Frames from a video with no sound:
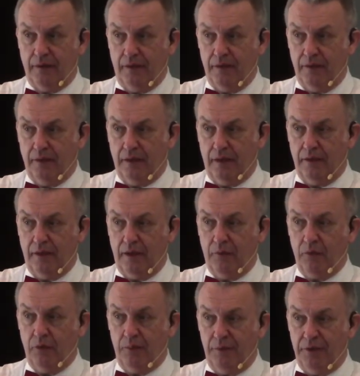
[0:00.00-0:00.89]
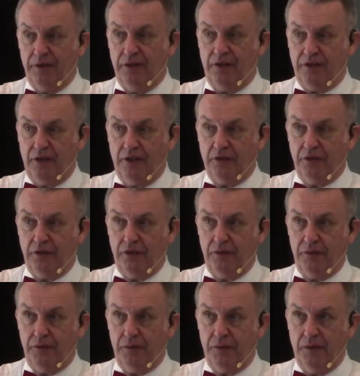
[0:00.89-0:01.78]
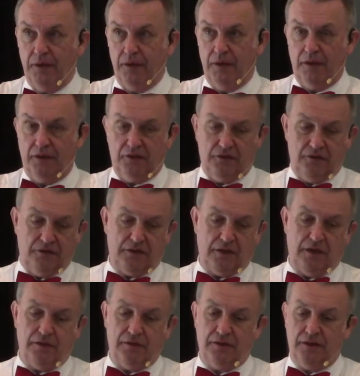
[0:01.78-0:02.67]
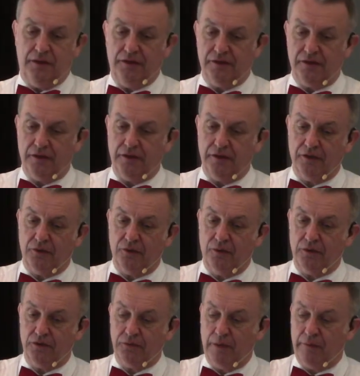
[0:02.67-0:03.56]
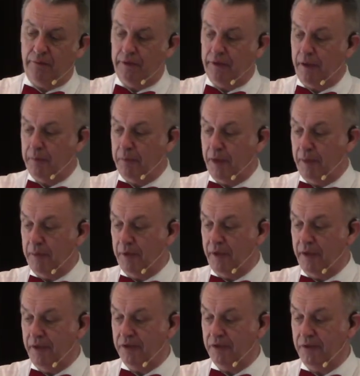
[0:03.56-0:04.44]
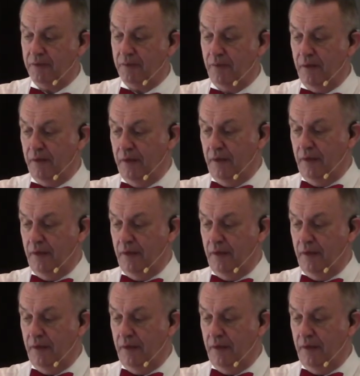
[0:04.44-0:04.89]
Okay, and that will be the thing to do. And you look how easily and swiftly our population,